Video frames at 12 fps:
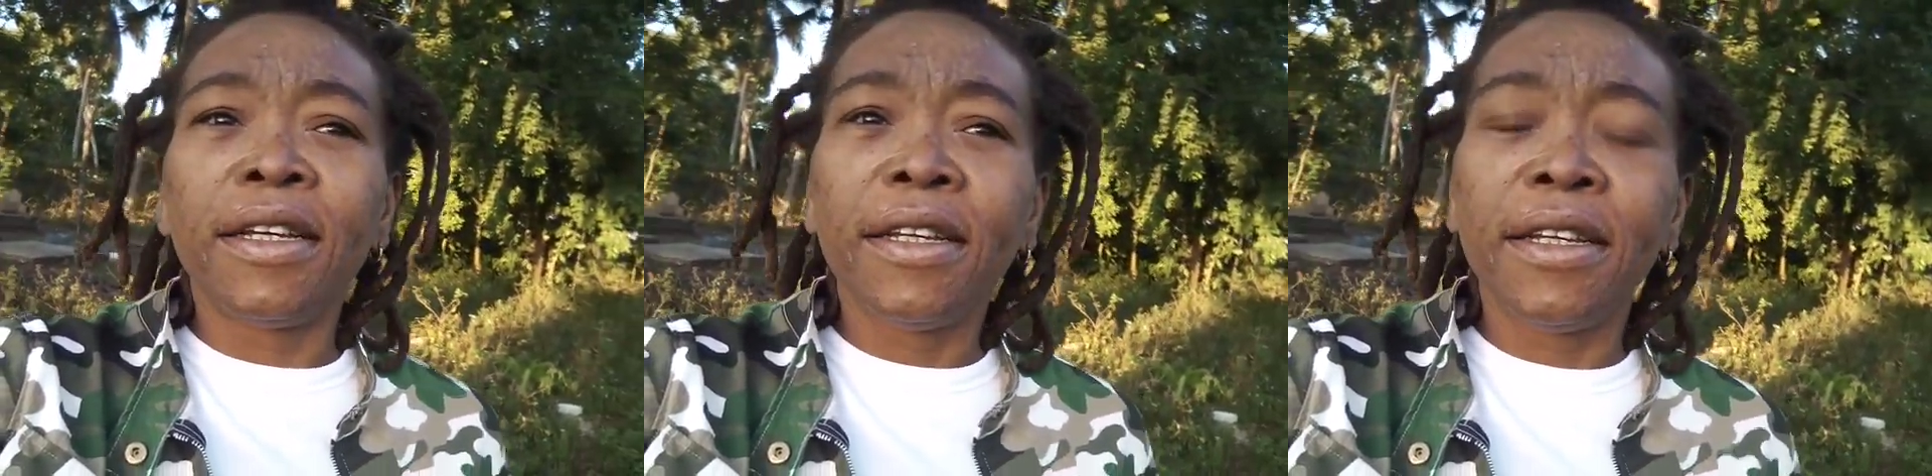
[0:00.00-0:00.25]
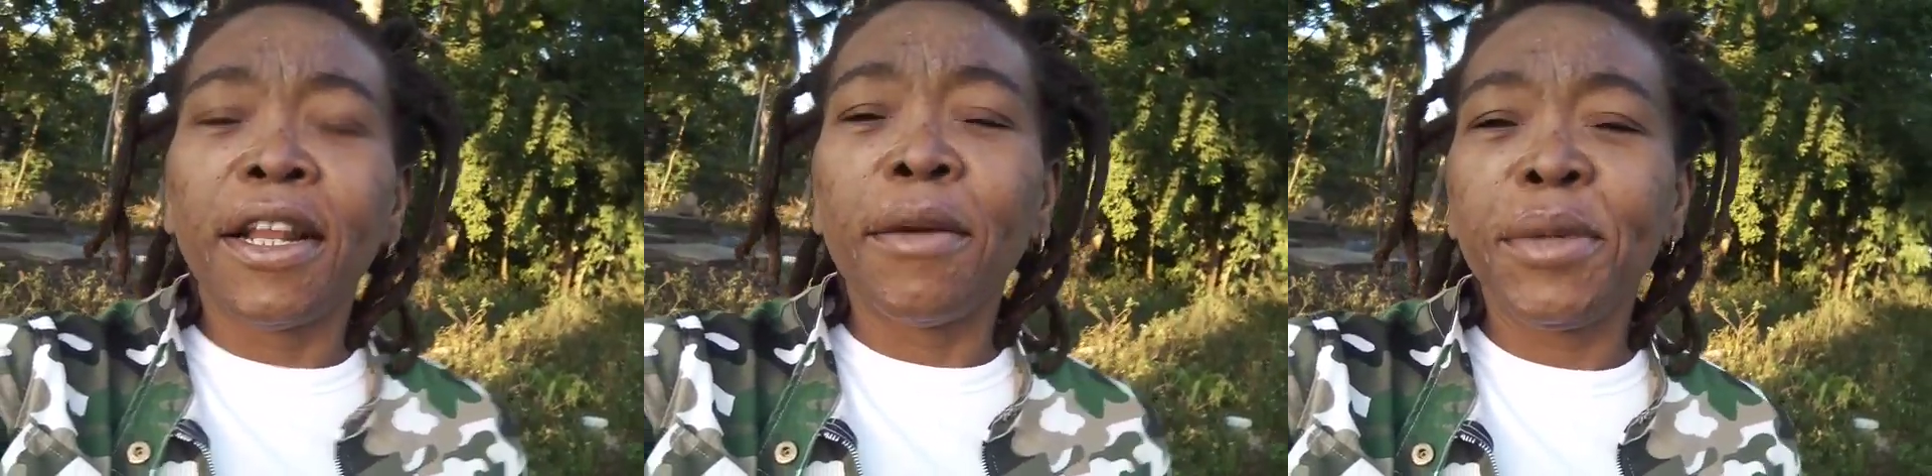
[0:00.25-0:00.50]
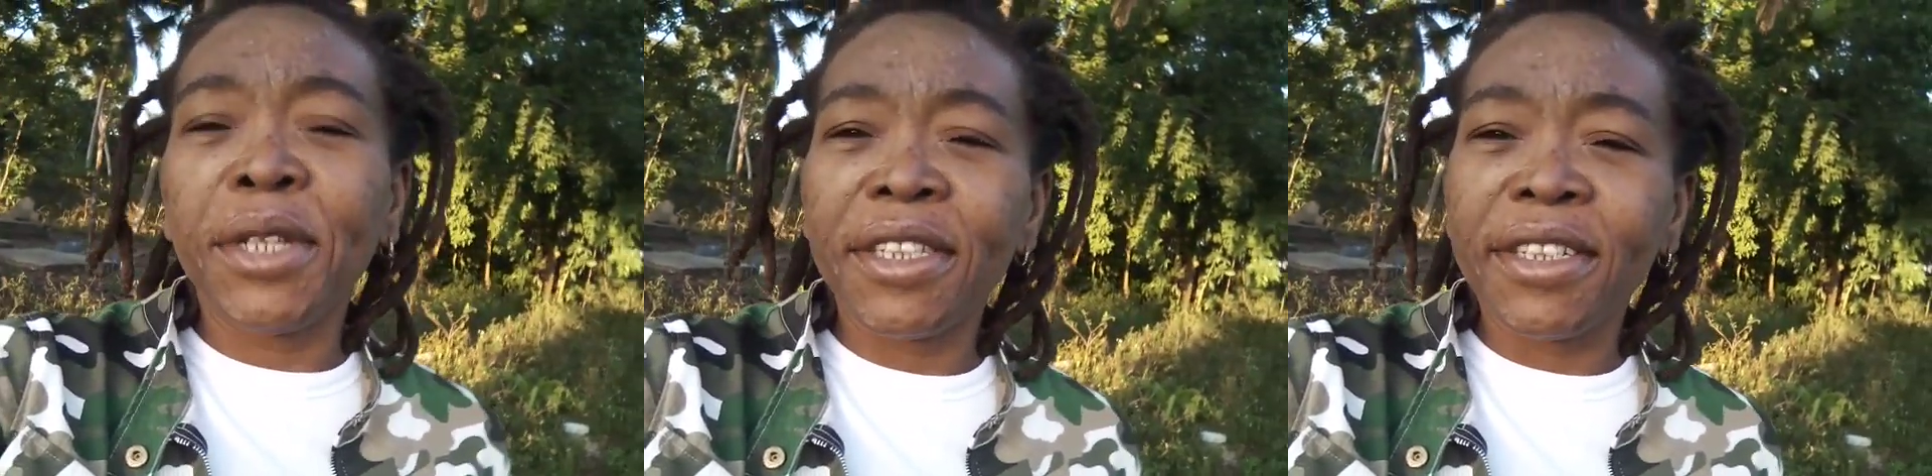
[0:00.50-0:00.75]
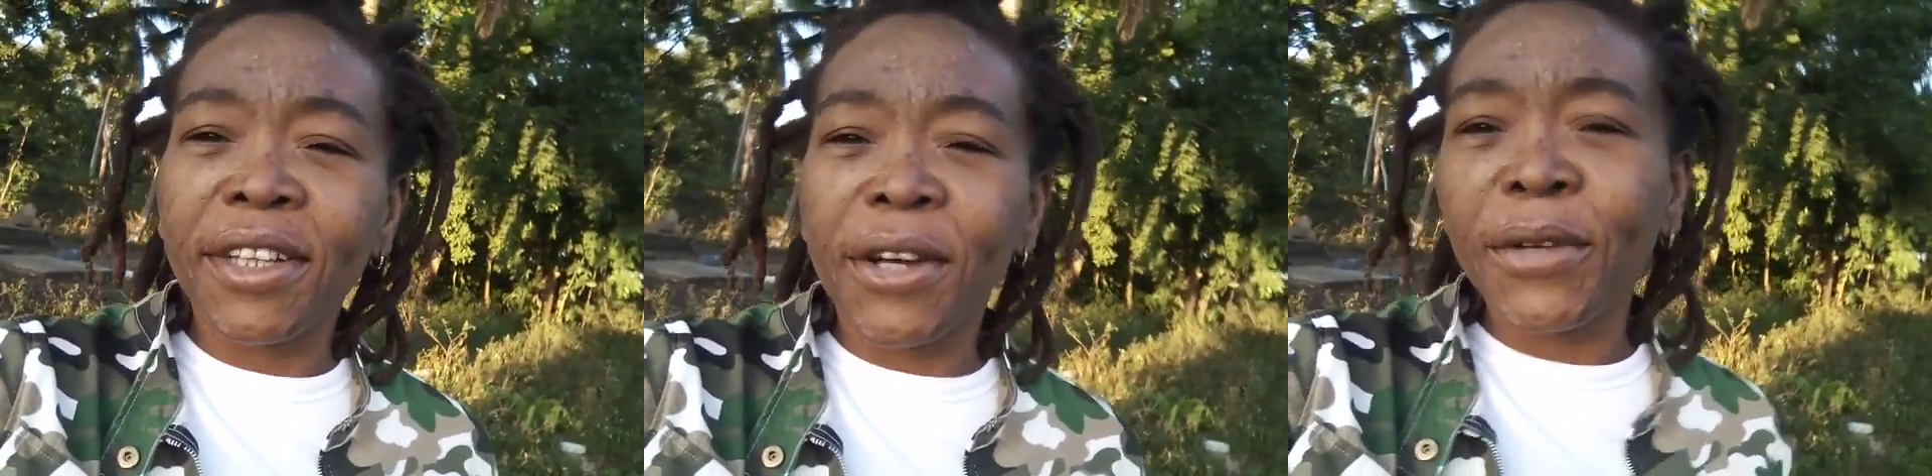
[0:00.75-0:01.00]
you know i'm here
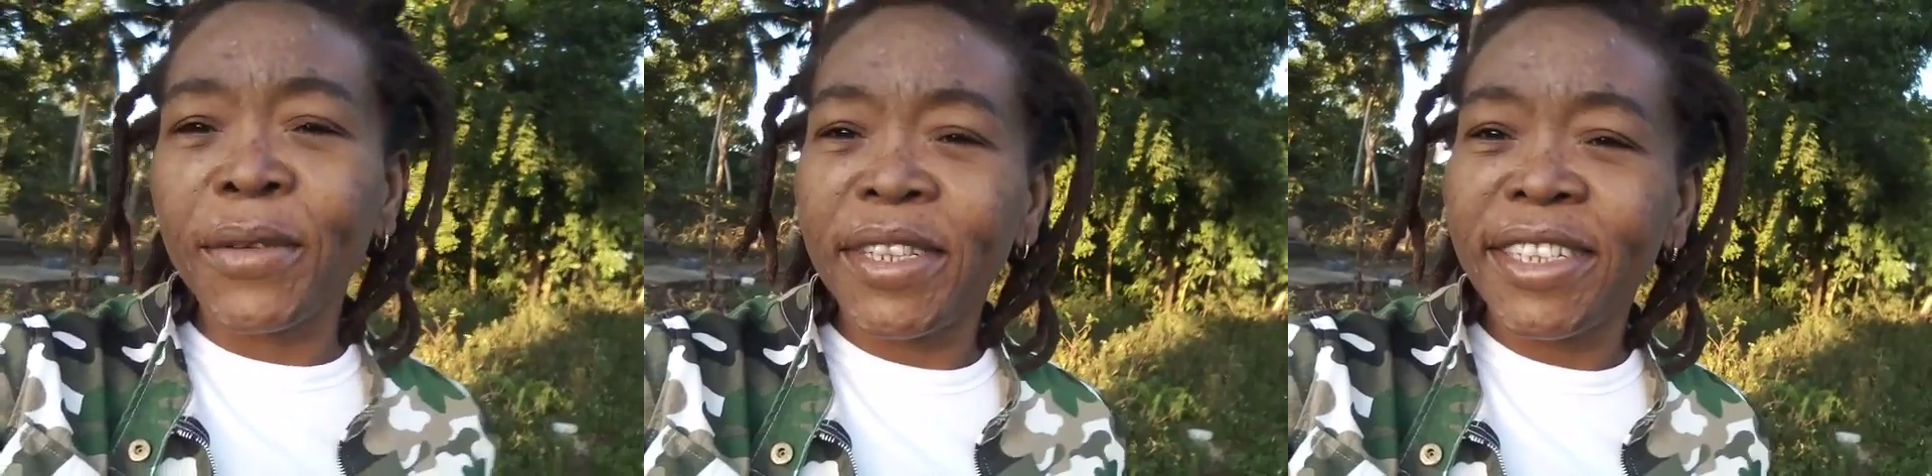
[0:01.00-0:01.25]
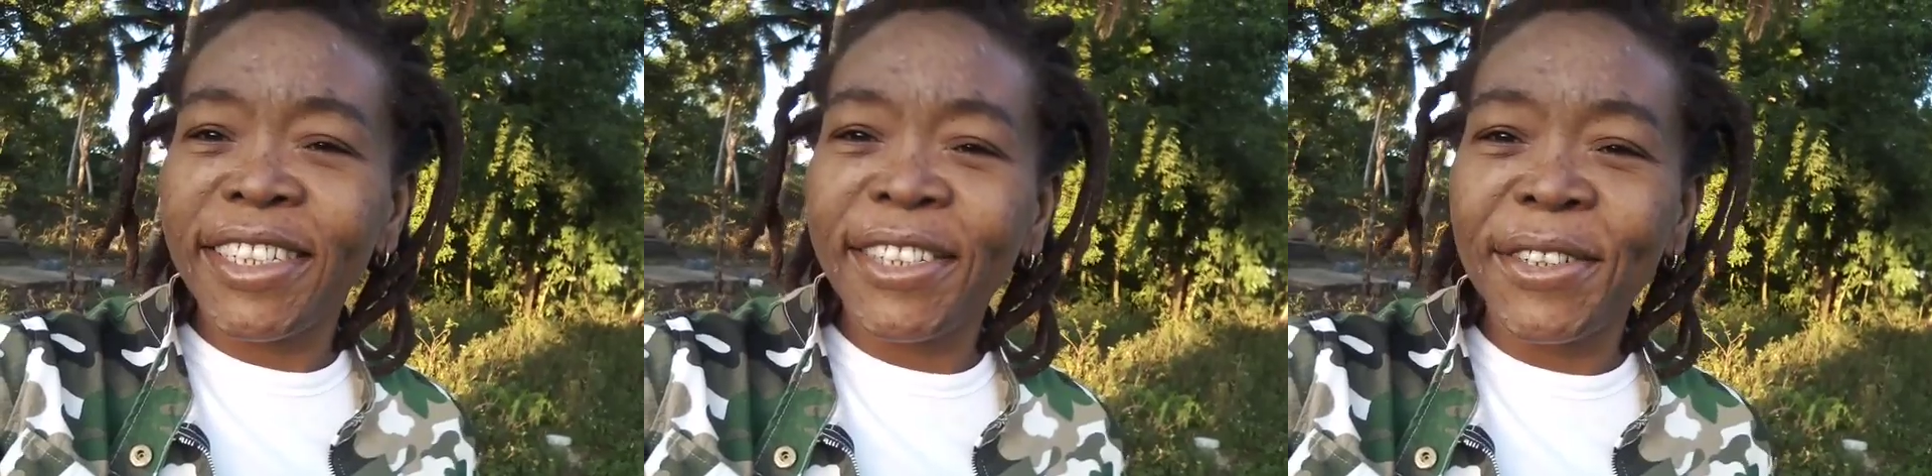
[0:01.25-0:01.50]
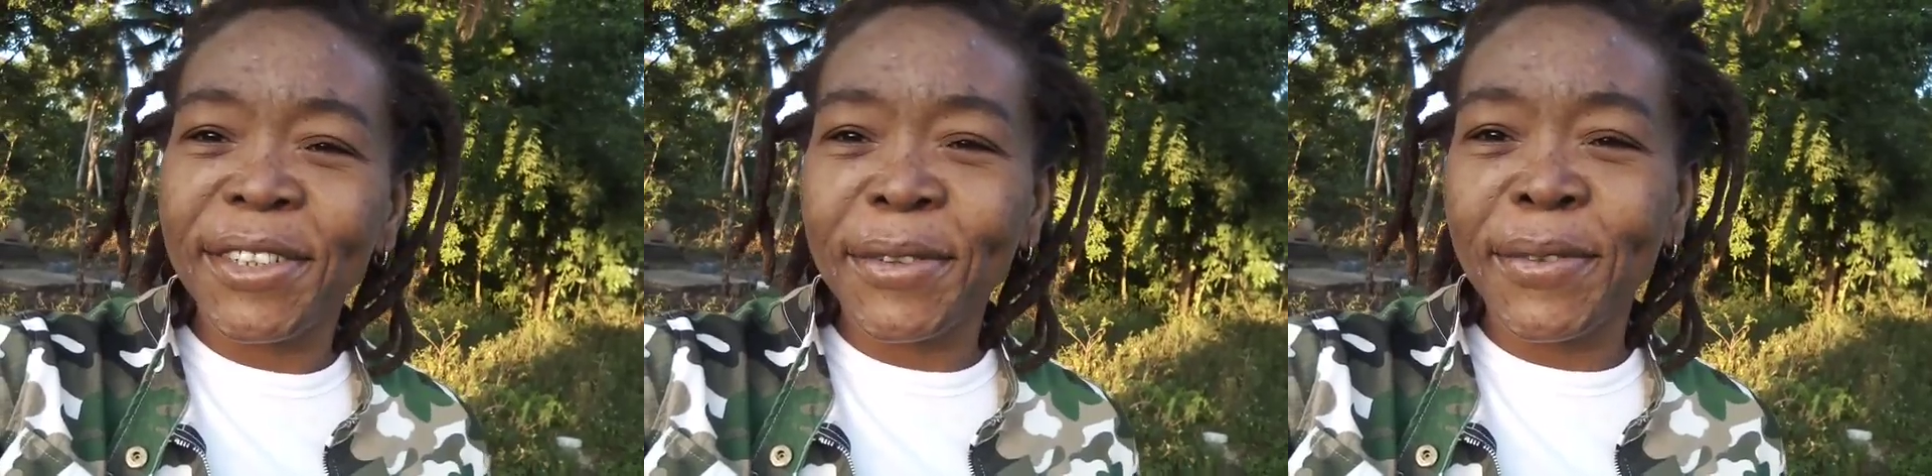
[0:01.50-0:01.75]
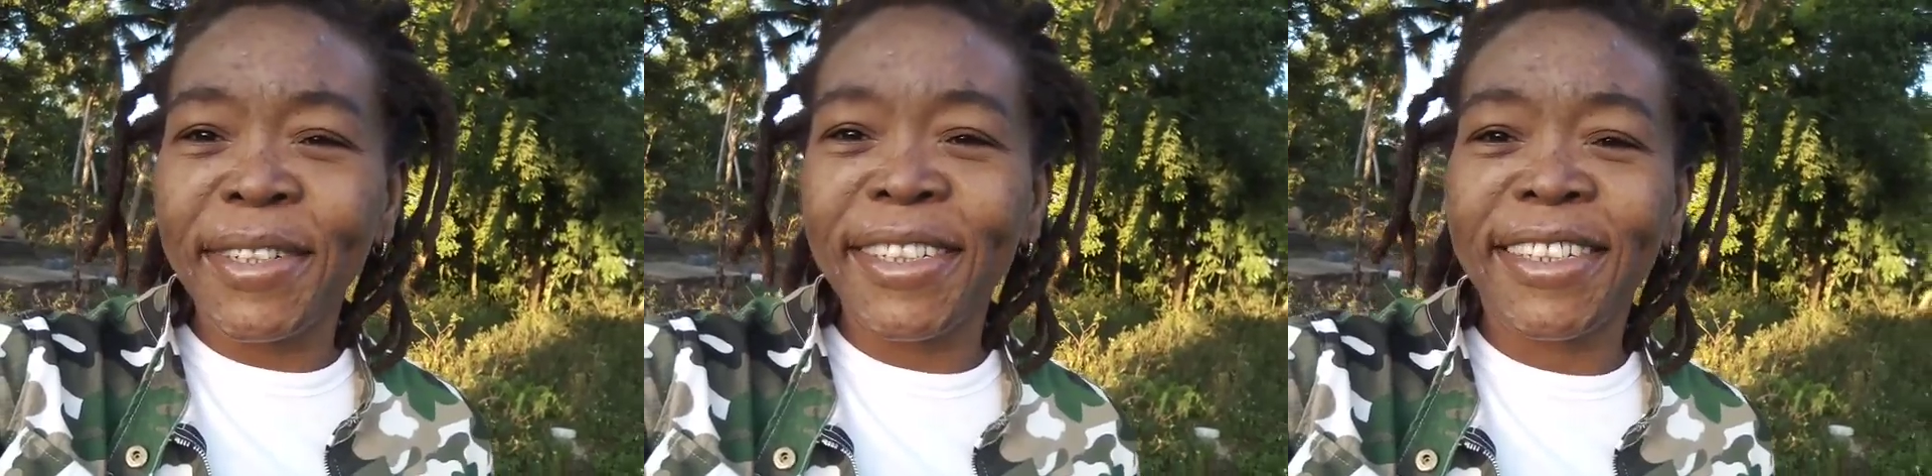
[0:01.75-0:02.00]
to talk with the chosen
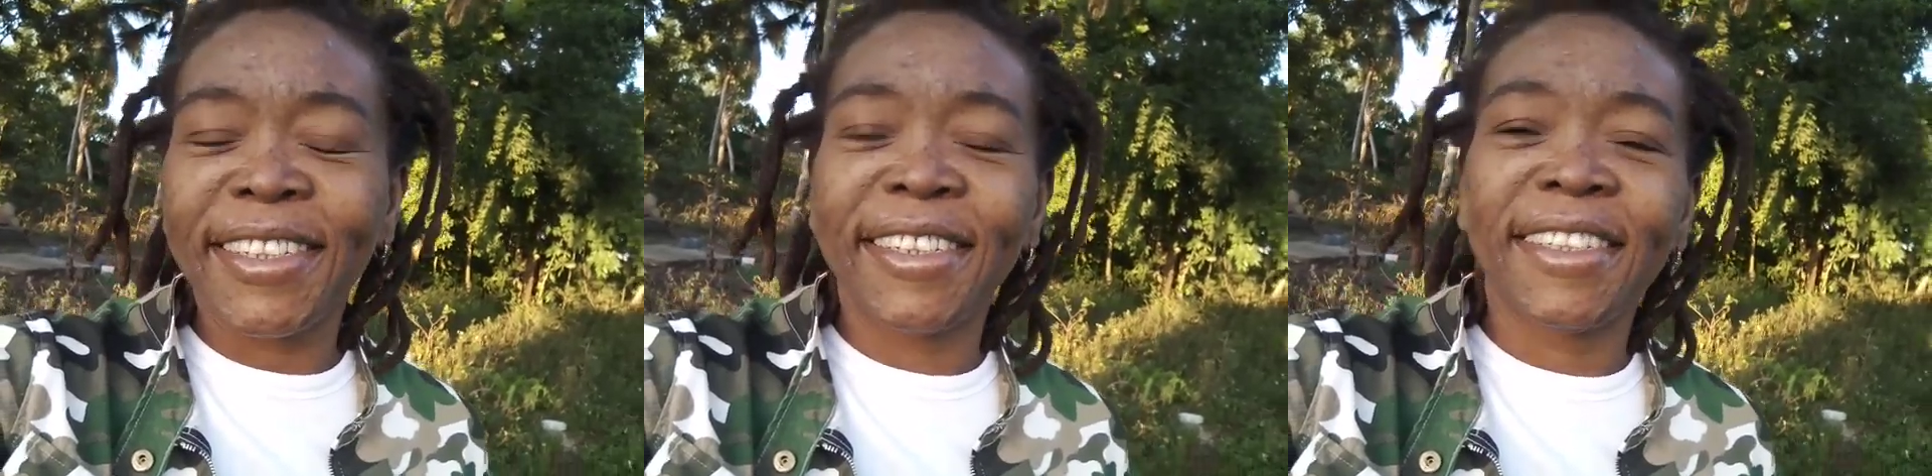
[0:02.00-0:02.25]
ones